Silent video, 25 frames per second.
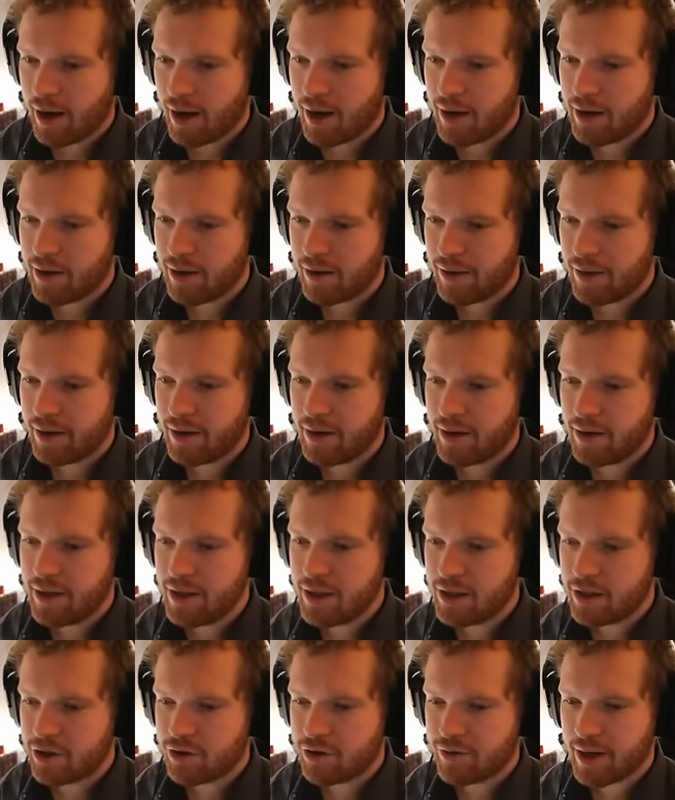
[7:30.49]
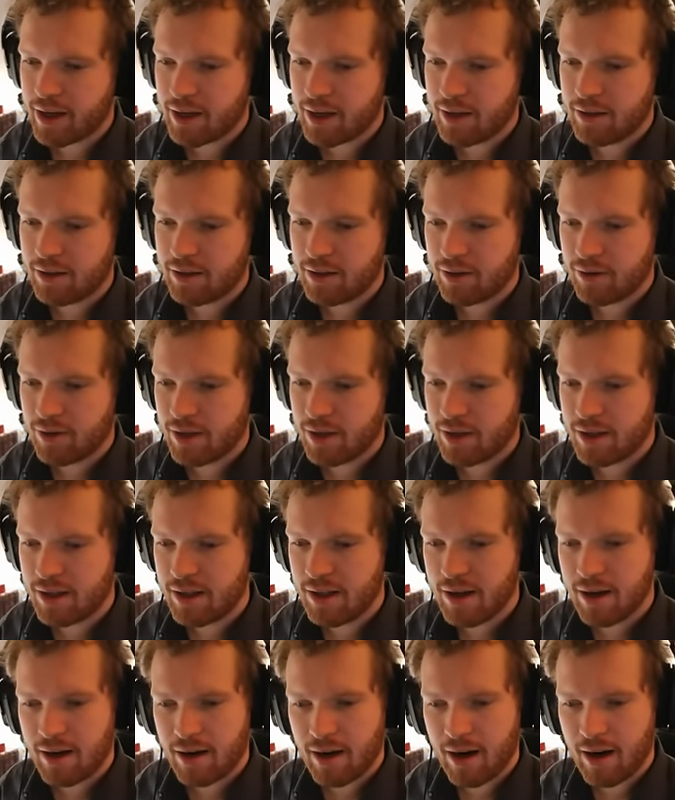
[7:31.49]
Another neat trick is, you can
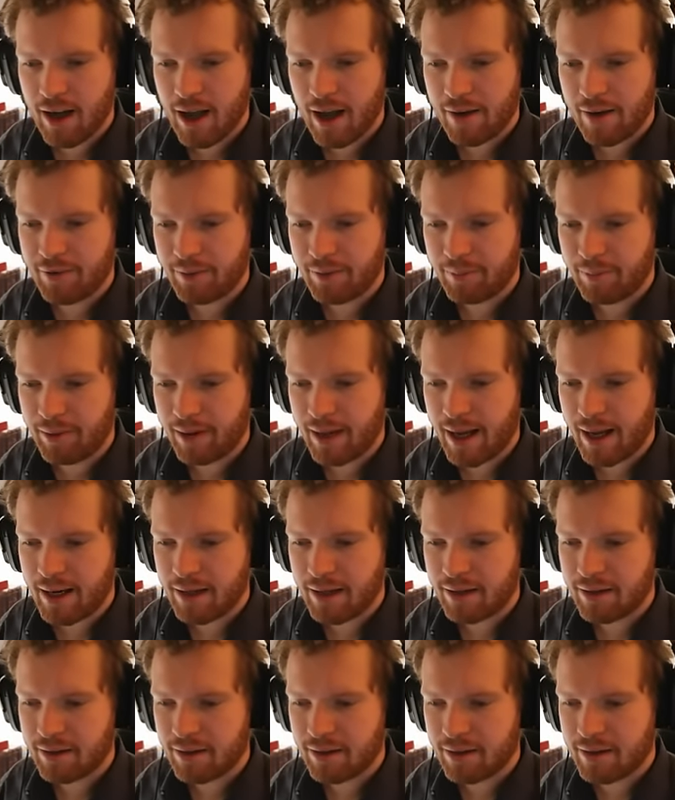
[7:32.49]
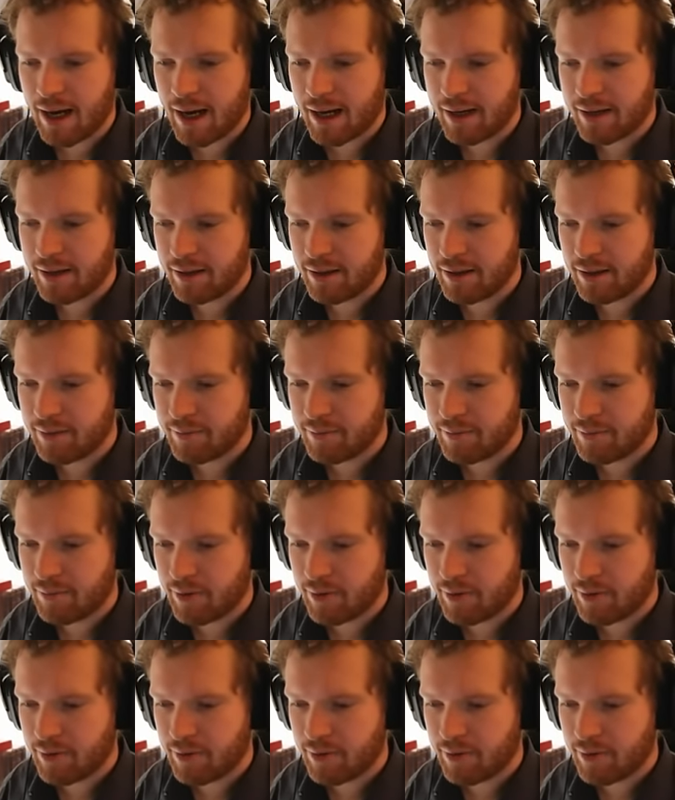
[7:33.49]
see here, I have the planet targeted.